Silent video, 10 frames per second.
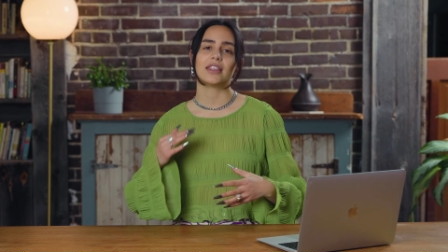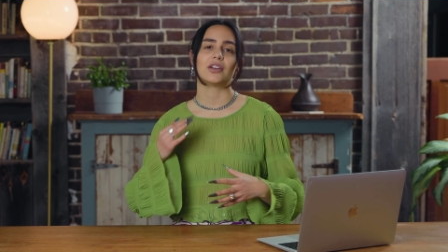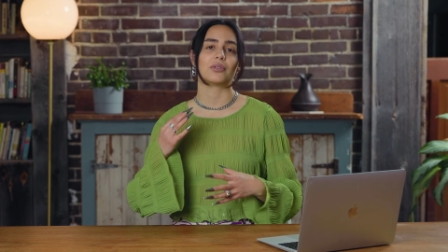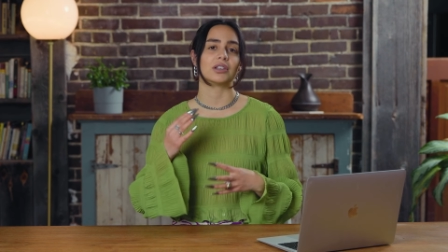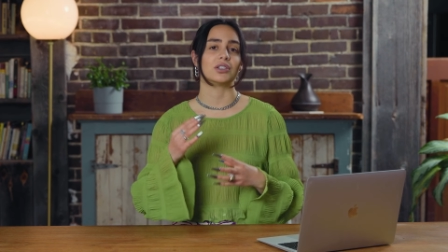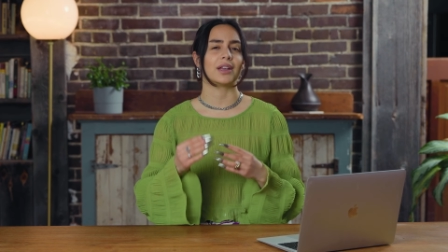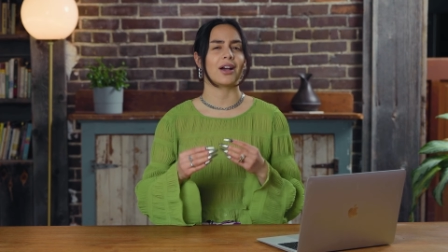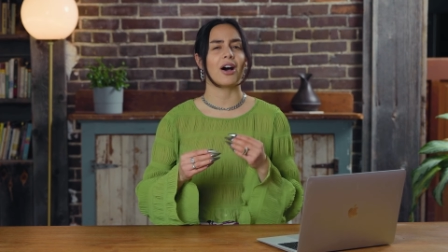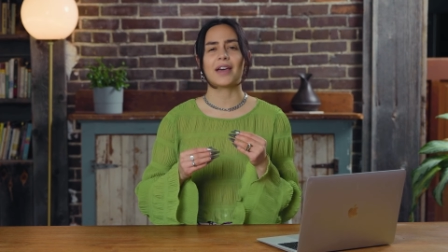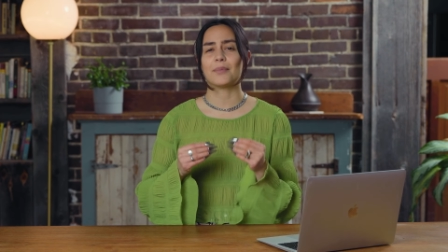They were
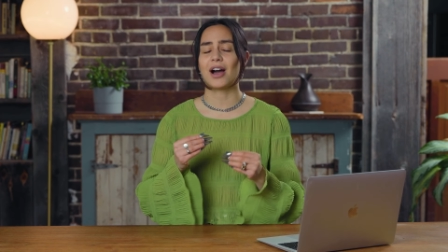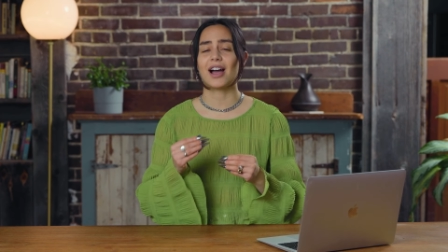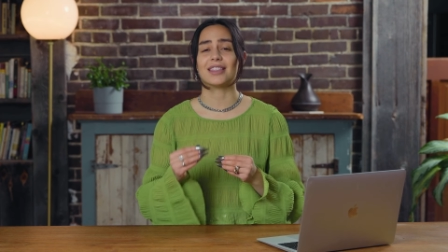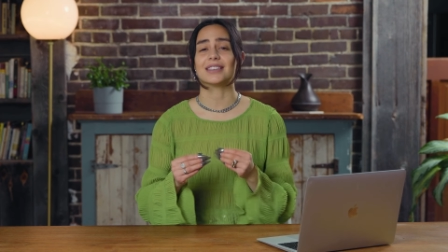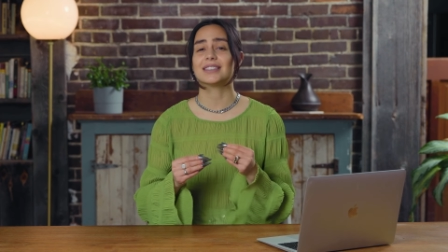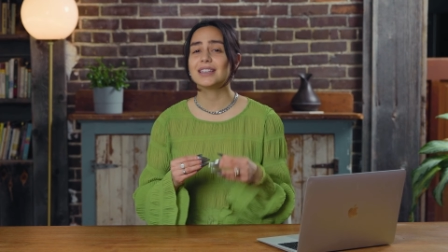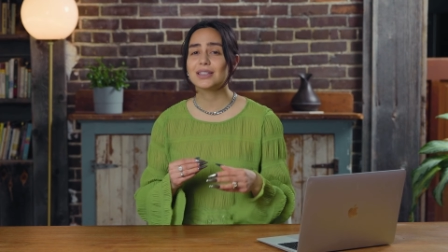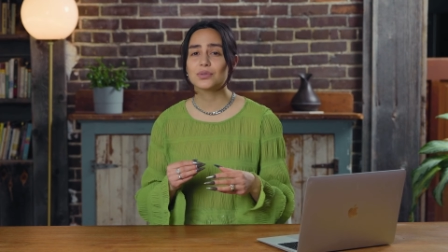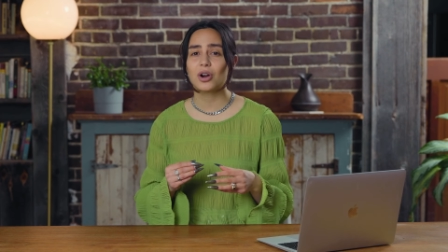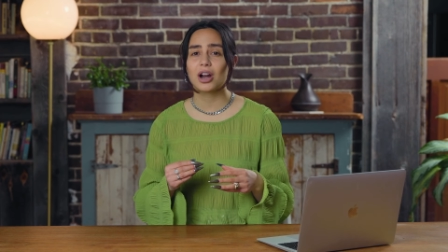doing all that behind the
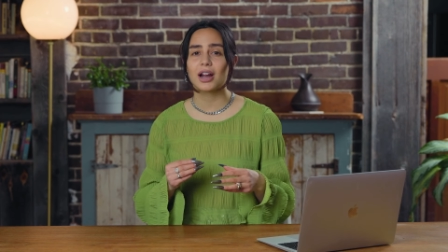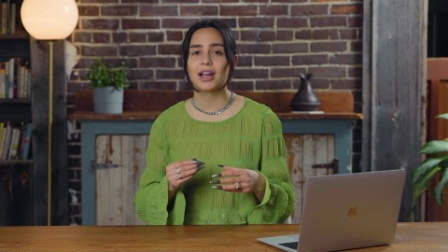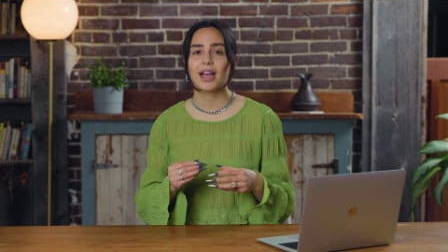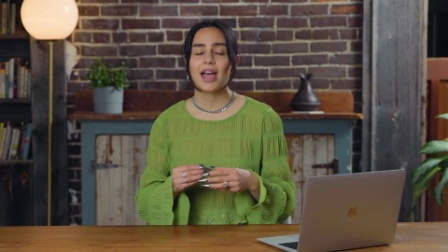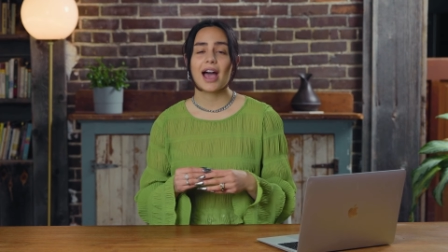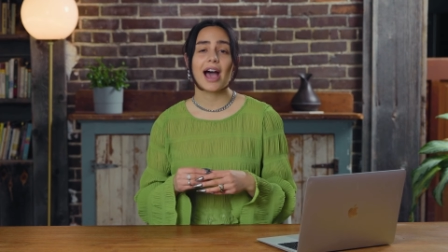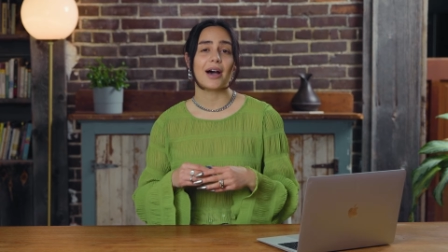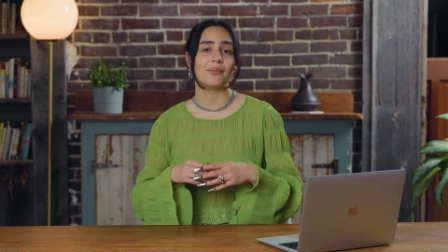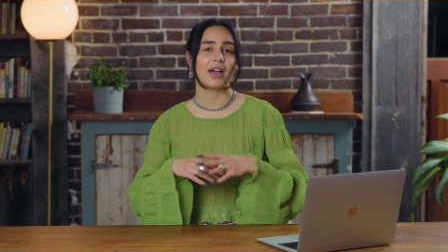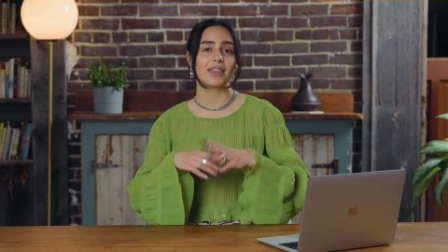scenes work,
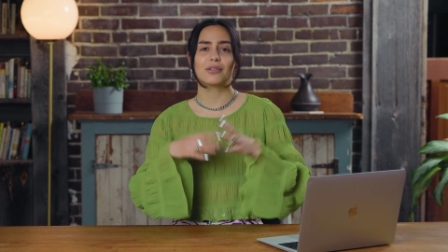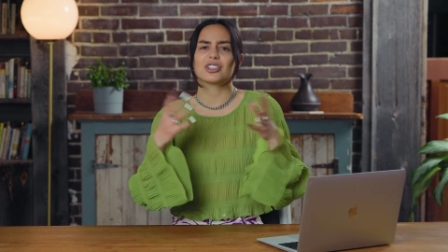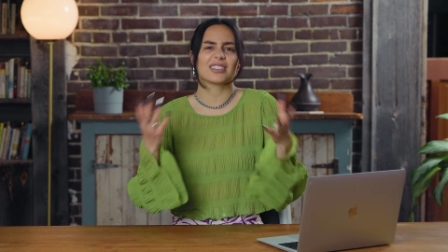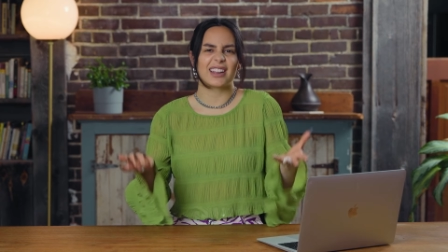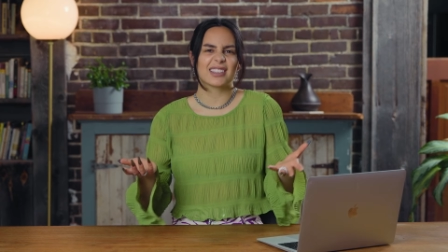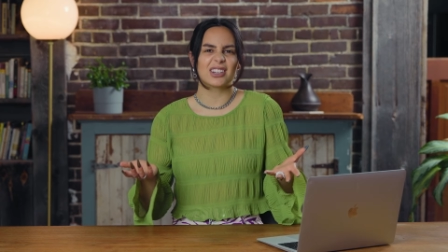um, and they were just getting